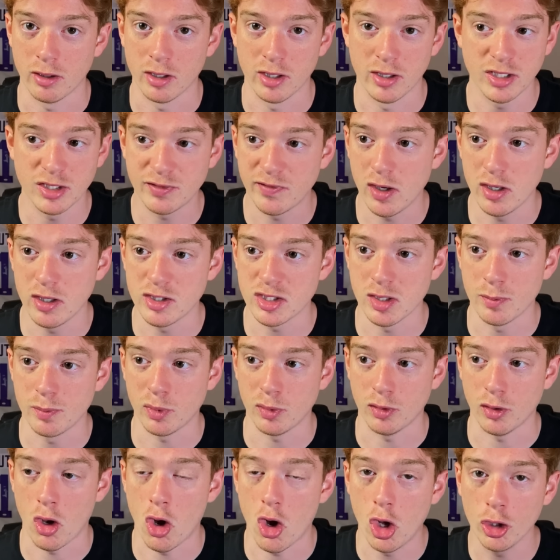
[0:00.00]
It's very
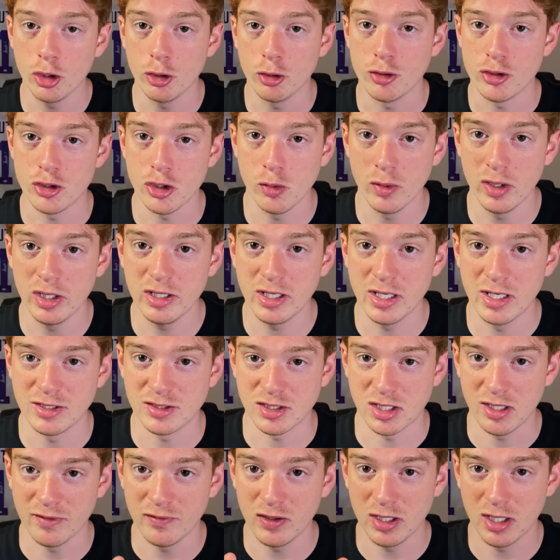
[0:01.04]
simple. All you're doing is
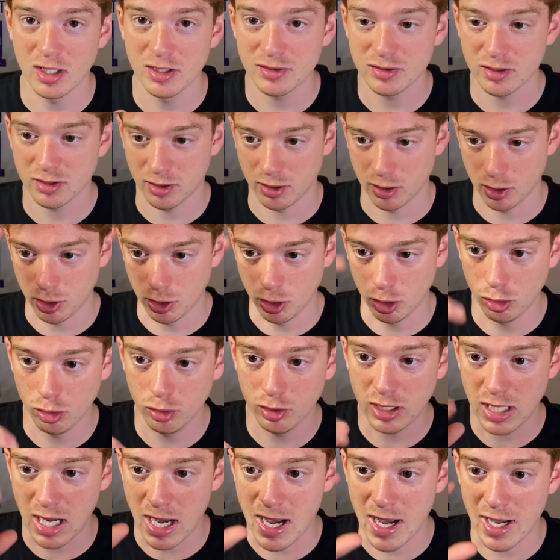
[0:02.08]
giving us the little
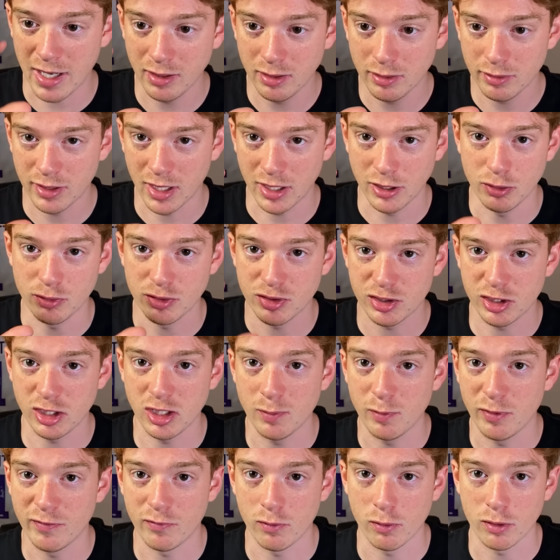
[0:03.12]
guy that you see
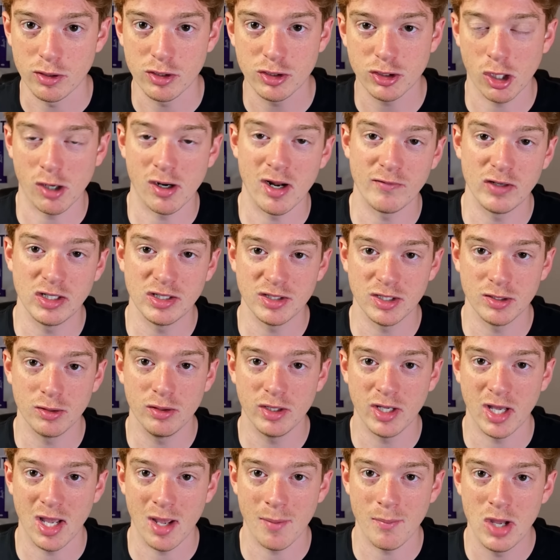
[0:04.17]
before you start every single
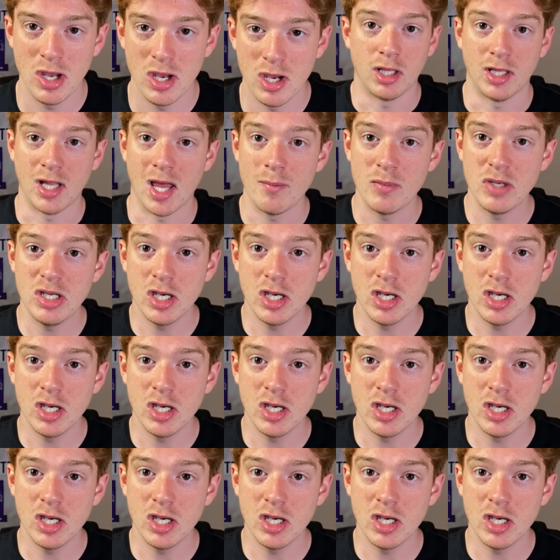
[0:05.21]
game. Let me